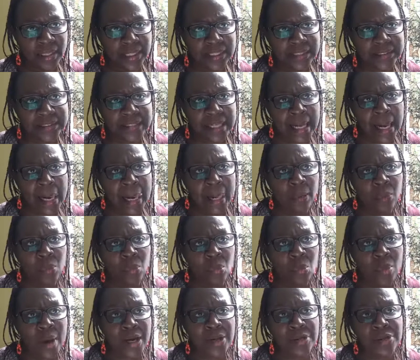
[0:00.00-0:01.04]
is that
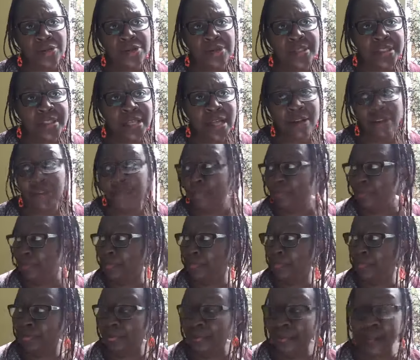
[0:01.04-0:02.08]
when you self
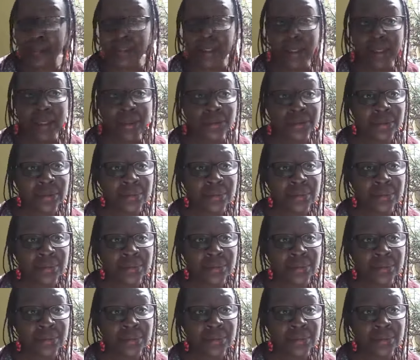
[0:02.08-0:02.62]
uh,